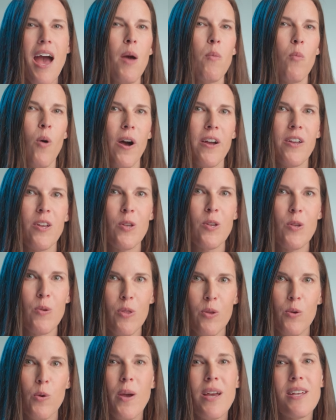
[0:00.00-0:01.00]
I'm walking you
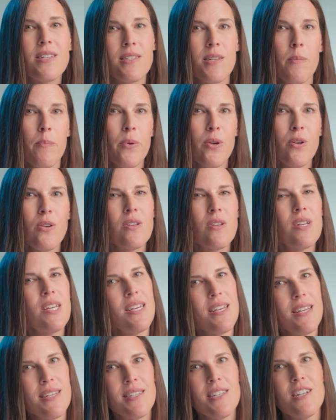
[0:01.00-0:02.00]
through a simple,
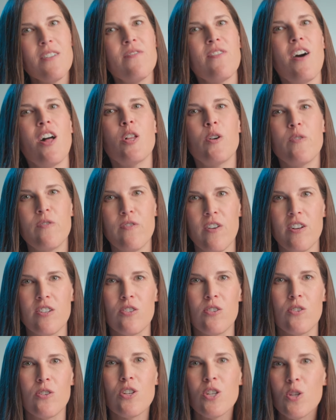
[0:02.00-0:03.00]
easy-to-follow
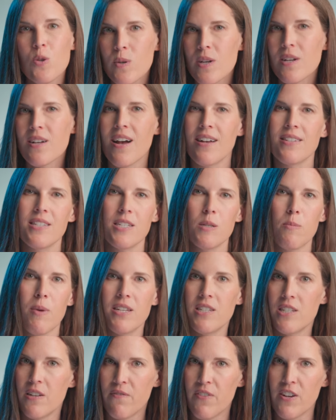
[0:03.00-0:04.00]
funnel you can
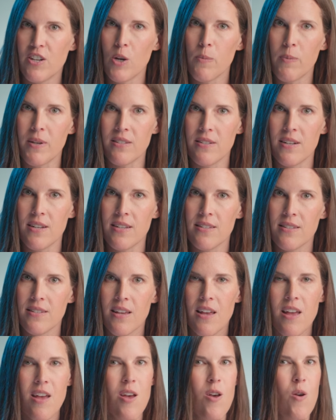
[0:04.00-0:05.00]
customize to fit your business,
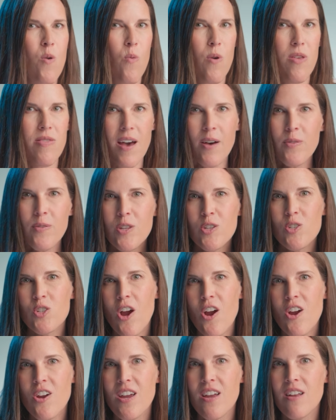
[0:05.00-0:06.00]
without the
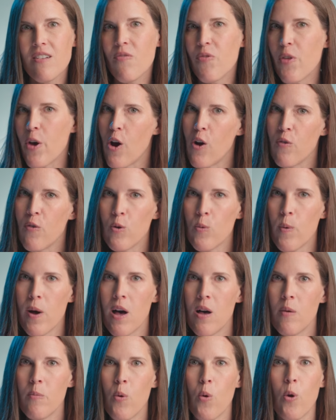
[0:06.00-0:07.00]
jargon, the
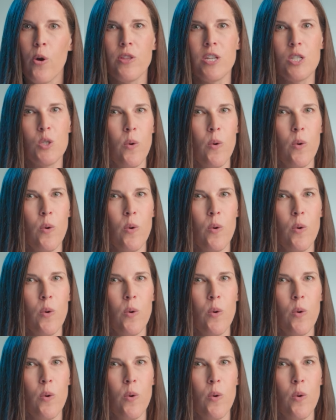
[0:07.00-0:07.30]
overwhelm, or the